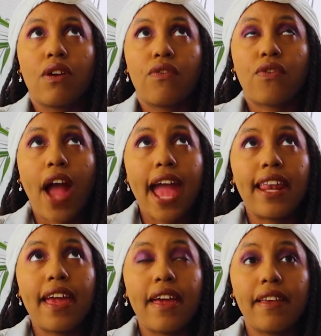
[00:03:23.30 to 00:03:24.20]

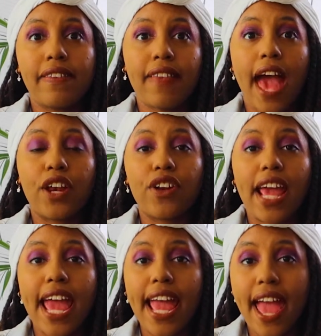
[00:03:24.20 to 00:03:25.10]
Friday,
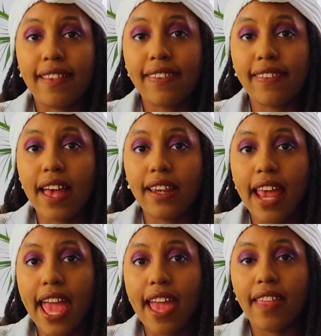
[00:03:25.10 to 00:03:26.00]
Saturday, and
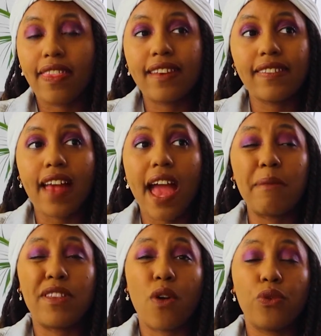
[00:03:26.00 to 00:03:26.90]
Sunday. This
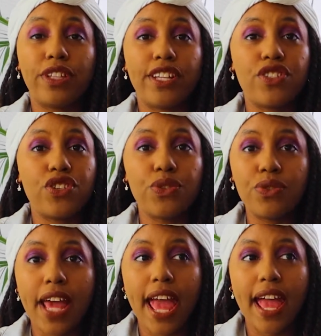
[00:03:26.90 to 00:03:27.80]
time it's only
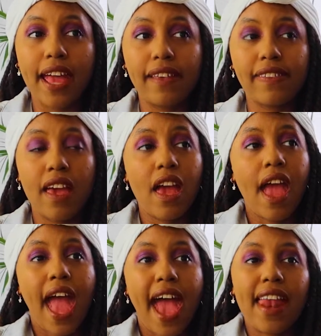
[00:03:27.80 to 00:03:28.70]
2 days.
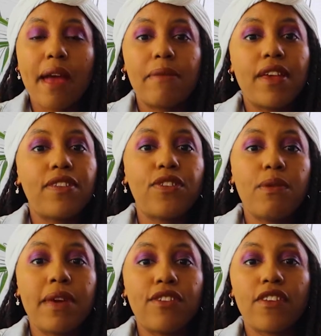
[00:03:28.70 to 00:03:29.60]
And I'm
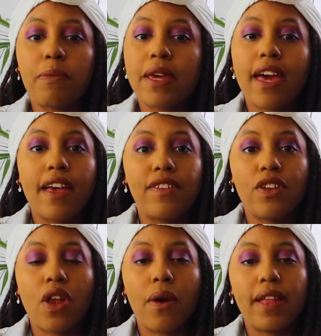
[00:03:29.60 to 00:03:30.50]
assuming just because,
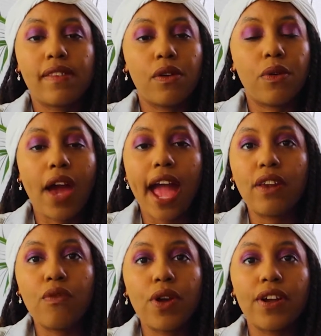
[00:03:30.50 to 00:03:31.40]
you know, it's a
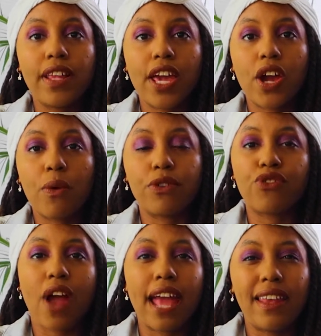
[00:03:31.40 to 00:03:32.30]
kind of weird year, we're
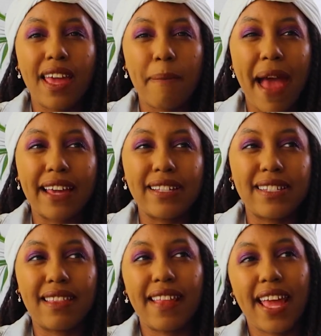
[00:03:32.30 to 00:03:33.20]
trying to get back
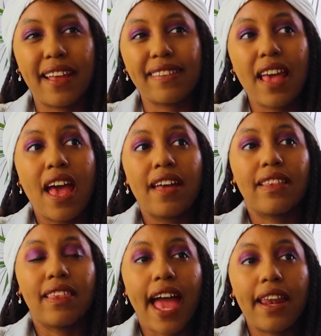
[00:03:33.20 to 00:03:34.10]
into things,
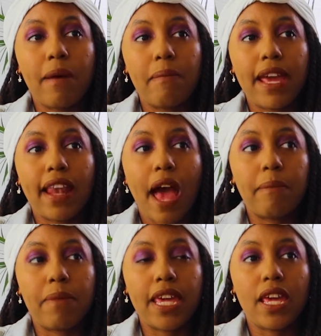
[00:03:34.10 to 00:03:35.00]
the lineup may
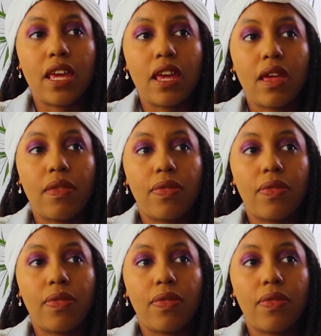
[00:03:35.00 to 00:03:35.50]
not be,